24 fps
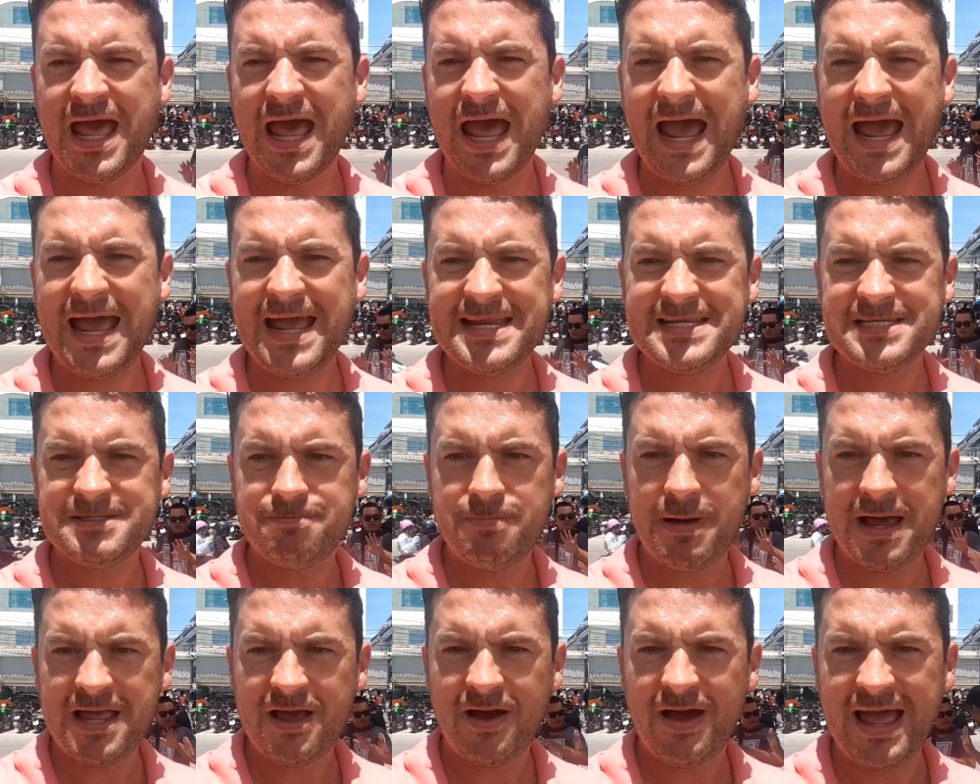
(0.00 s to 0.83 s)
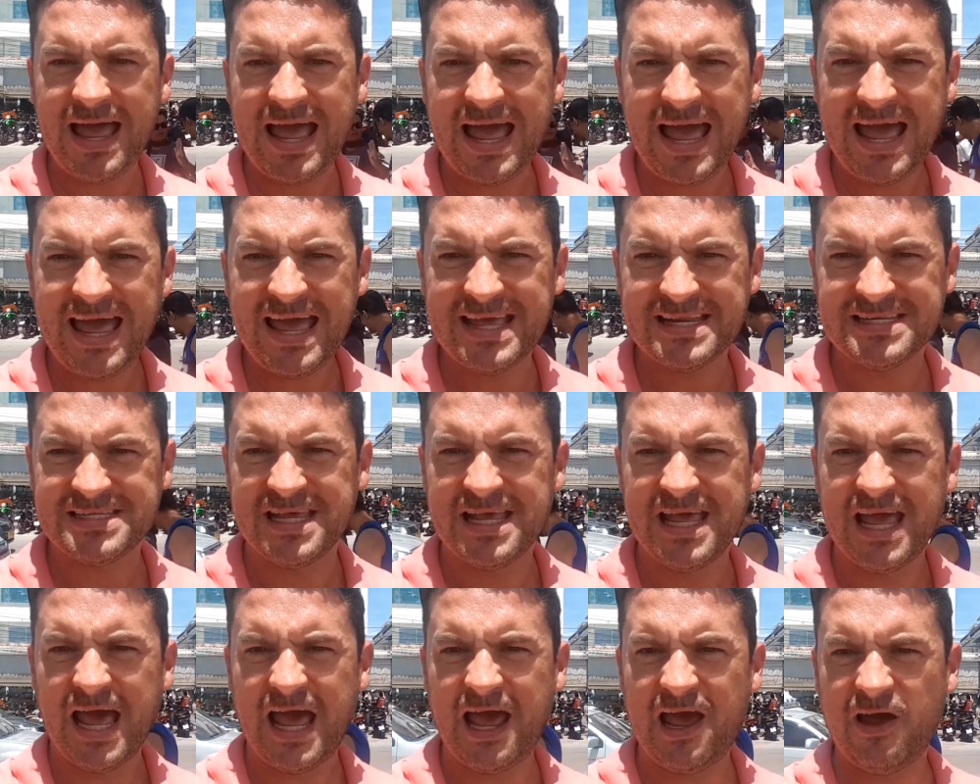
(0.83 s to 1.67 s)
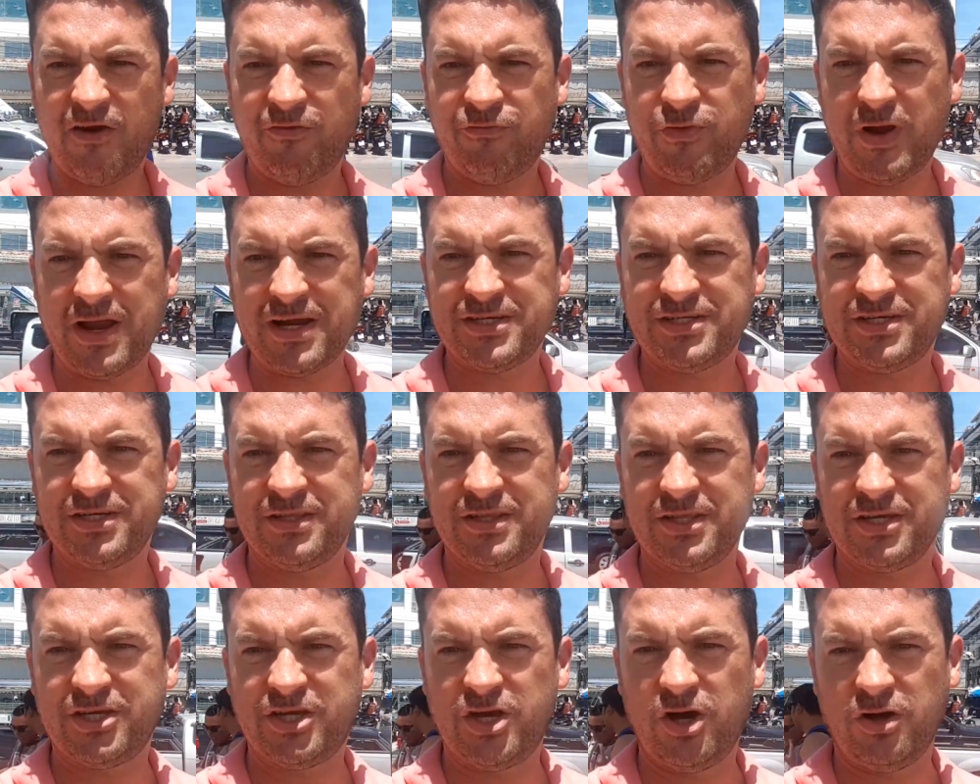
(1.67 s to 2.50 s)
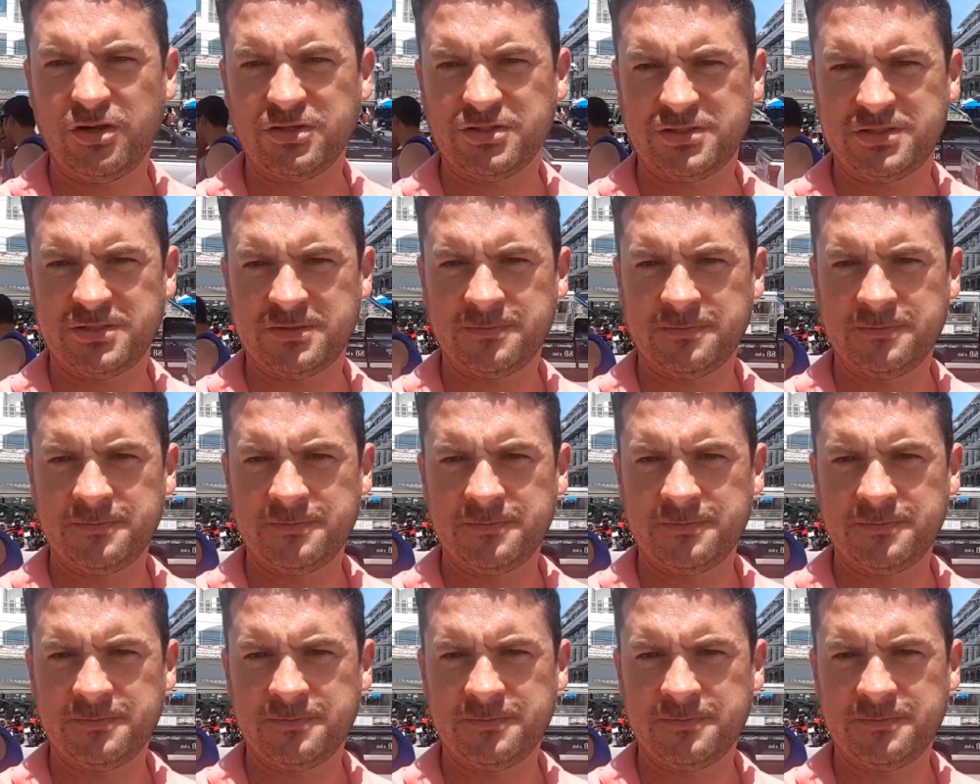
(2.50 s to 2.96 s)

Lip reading: and may I add, at a fraction of the cost.